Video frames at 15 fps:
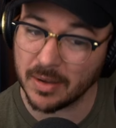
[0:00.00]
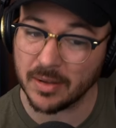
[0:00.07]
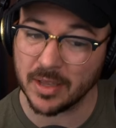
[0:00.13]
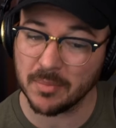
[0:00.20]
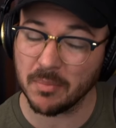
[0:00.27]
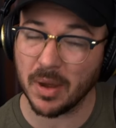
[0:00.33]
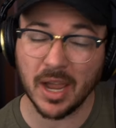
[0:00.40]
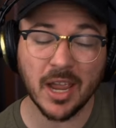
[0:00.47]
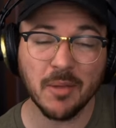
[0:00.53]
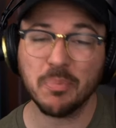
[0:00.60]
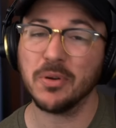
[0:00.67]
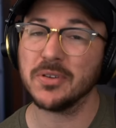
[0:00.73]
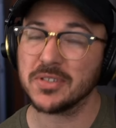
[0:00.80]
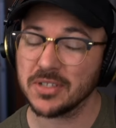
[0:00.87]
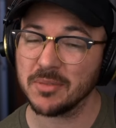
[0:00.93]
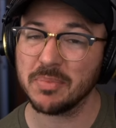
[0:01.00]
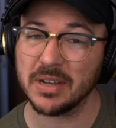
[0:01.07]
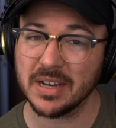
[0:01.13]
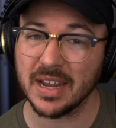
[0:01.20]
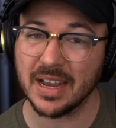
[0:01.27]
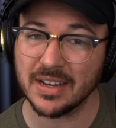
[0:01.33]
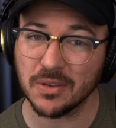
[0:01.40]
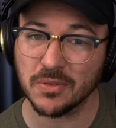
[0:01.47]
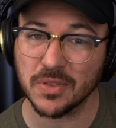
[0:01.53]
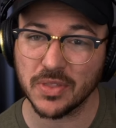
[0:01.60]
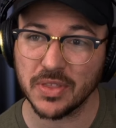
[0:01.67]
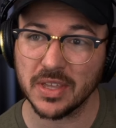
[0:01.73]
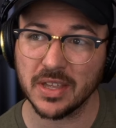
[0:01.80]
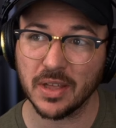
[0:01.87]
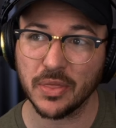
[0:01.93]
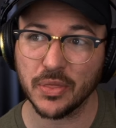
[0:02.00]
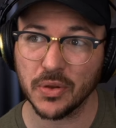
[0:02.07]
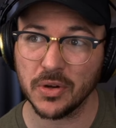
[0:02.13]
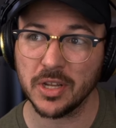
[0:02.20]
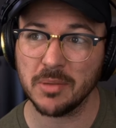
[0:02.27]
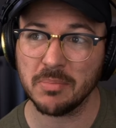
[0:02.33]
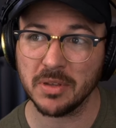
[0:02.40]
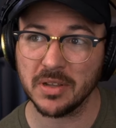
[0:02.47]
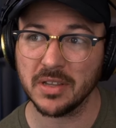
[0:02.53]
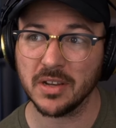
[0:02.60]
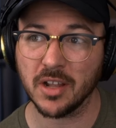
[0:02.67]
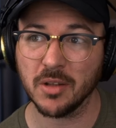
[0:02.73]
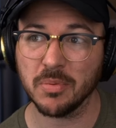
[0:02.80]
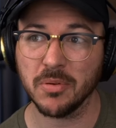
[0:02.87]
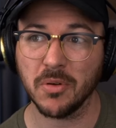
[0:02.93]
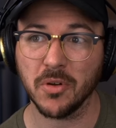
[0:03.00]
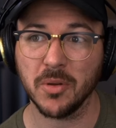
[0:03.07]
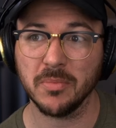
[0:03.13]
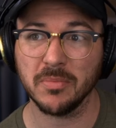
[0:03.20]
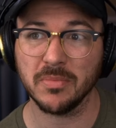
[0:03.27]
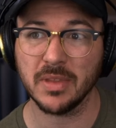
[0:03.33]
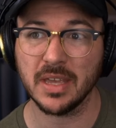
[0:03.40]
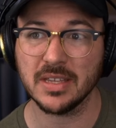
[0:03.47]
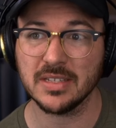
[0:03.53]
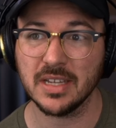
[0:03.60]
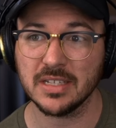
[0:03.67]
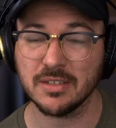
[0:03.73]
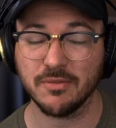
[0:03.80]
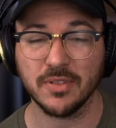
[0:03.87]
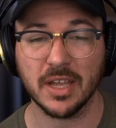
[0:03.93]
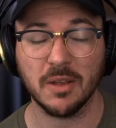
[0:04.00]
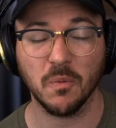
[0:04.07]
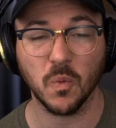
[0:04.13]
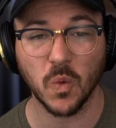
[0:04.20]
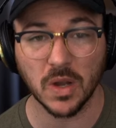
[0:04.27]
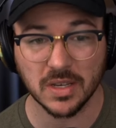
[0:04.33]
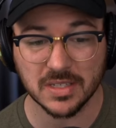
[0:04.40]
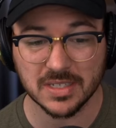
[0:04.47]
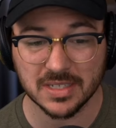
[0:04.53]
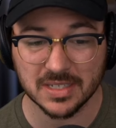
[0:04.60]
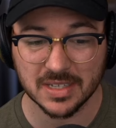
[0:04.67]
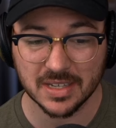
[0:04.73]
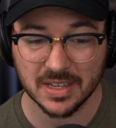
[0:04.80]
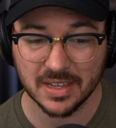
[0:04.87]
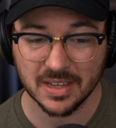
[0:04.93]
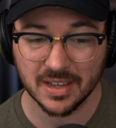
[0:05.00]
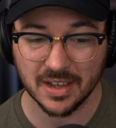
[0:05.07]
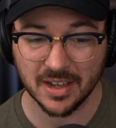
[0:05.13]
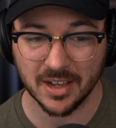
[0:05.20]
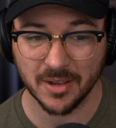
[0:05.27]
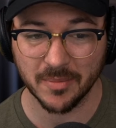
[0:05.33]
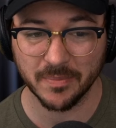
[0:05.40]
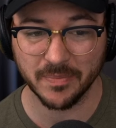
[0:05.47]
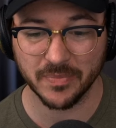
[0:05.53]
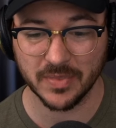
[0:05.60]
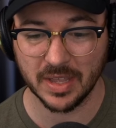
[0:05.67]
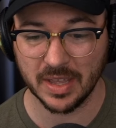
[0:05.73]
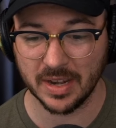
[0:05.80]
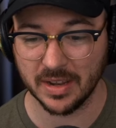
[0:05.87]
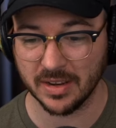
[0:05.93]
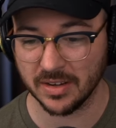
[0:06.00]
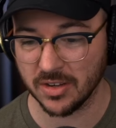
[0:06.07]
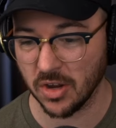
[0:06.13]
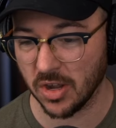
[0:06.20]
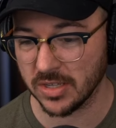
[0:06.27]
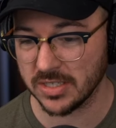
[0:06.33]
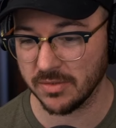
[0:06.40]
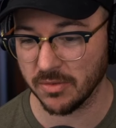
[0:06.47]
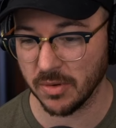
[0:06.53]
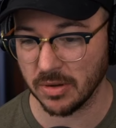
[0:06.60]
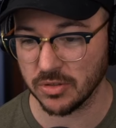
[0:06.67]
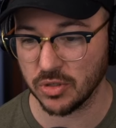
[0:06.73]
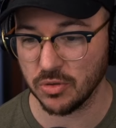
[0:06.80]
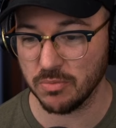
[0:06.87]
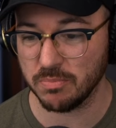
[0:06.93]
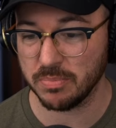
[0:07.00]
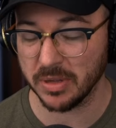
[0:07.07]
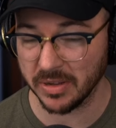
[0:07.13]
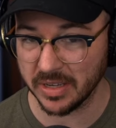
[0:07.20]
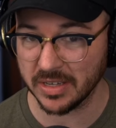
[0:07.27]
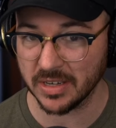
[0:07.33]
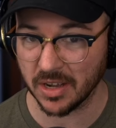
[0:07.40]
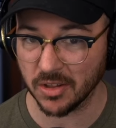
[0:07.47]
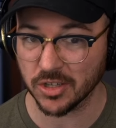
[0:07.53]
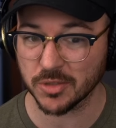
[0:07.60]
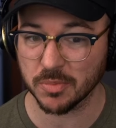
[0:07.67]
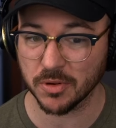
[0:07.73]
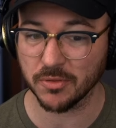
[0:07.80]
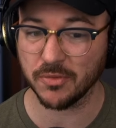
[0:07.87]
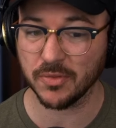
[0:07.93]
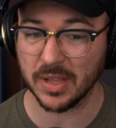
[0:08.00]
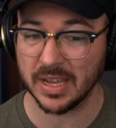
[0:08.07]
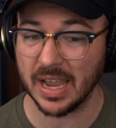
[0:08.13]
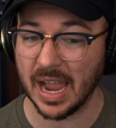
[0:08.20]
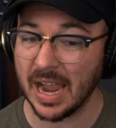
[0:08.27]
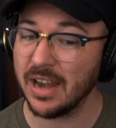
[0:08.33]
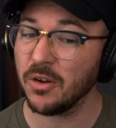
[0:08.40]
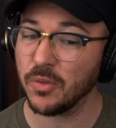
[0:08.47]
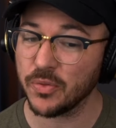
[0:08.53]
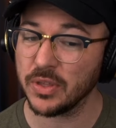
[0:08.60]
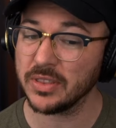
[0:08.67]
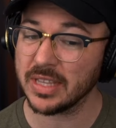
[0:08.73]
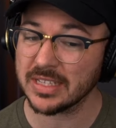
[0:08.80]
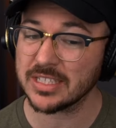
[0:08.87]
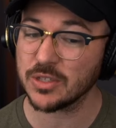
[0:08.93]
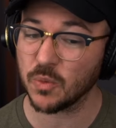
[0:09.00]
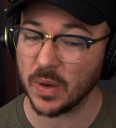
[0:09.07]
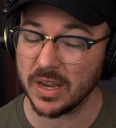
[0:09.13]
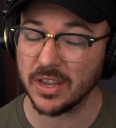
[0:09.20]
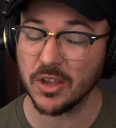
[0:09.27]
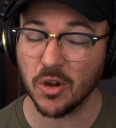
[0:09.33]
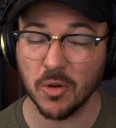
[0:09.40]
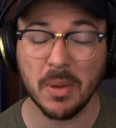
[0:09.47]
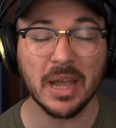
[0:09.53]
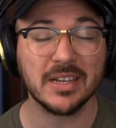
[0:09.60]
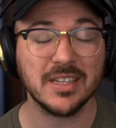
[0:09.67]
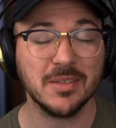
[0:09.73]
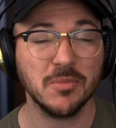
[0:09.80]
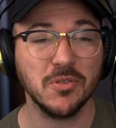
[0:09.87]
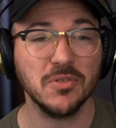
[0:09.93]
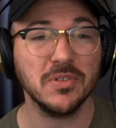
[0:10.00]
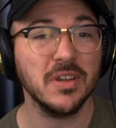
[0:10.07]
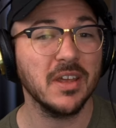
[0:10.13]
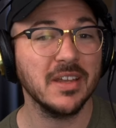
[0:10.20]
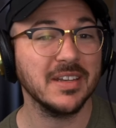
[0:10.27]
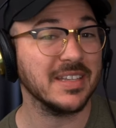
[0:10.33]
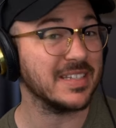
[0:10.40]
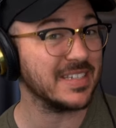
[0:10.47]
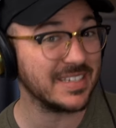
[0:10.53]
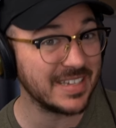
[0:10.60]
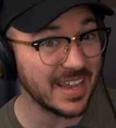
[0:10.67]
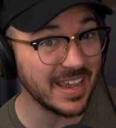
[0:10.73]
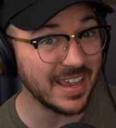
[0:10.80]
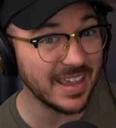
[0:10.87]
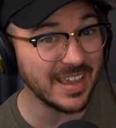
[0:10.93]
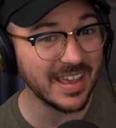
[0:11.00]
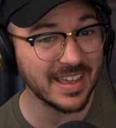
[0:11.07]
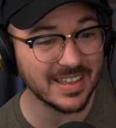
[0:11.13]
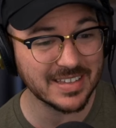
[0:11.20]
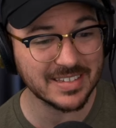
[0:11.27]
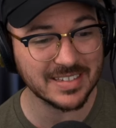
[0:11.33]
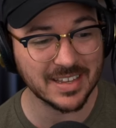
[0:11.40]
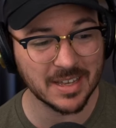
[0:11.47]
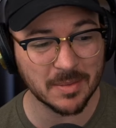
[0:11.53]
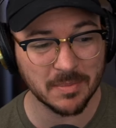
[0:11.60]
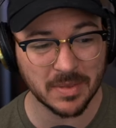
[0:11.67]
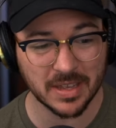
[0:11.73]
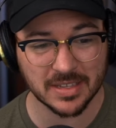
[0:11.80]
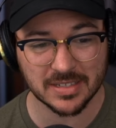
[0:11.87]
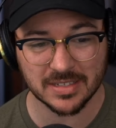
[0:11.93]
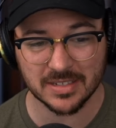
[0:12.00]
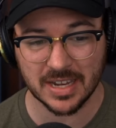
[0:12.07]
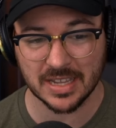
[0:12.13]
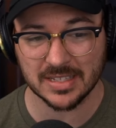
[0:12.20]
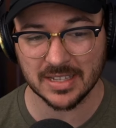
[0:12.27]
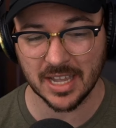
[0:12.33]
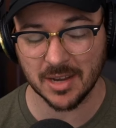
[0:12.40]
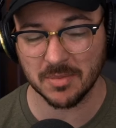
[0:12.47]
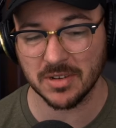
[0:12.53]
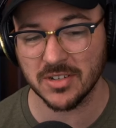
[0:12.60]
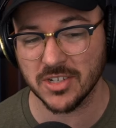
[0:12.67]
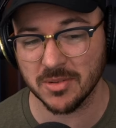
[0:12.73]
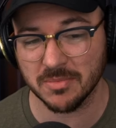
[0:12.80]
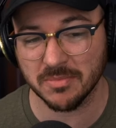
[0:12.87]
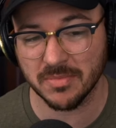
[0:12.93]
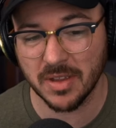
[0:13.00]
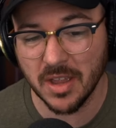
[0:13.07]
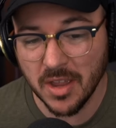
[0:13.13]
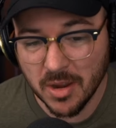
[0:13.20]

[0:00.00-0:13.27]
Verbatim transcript: in my personal opinion, I don't think a $30 billion program that has yet to fly once at a cost of around $2 billion per flight, I don't think that's the way to go back to the moon to stay, as NASA admin Jim